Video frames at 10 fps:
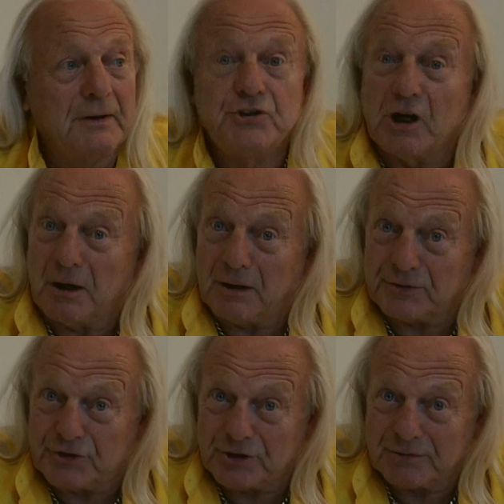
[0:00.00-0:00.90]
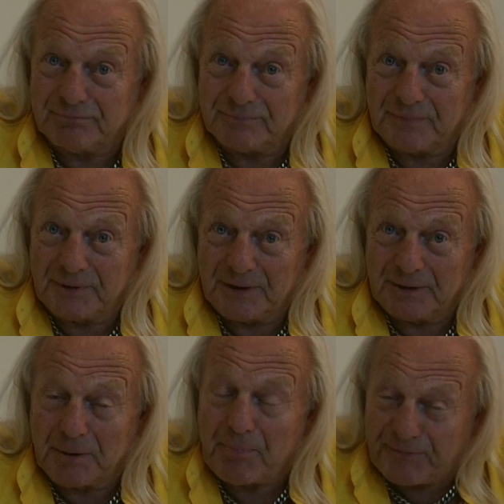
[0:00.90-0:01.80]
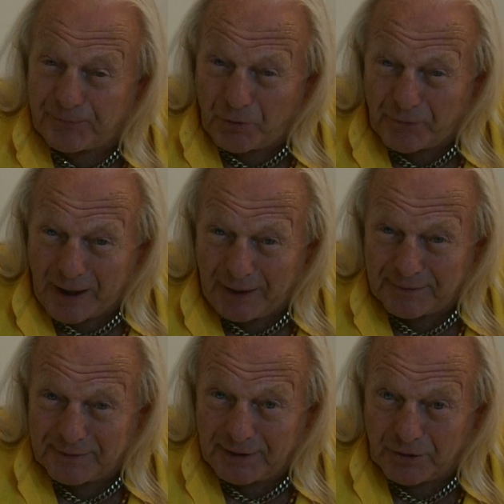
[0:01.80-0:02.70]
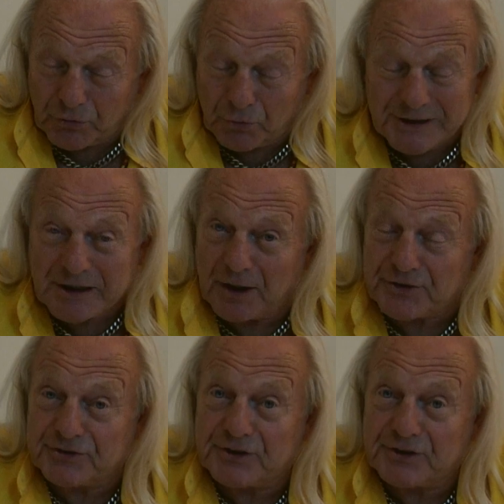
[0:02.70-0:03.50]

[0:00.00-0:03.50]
charge. But before that, he got all his archers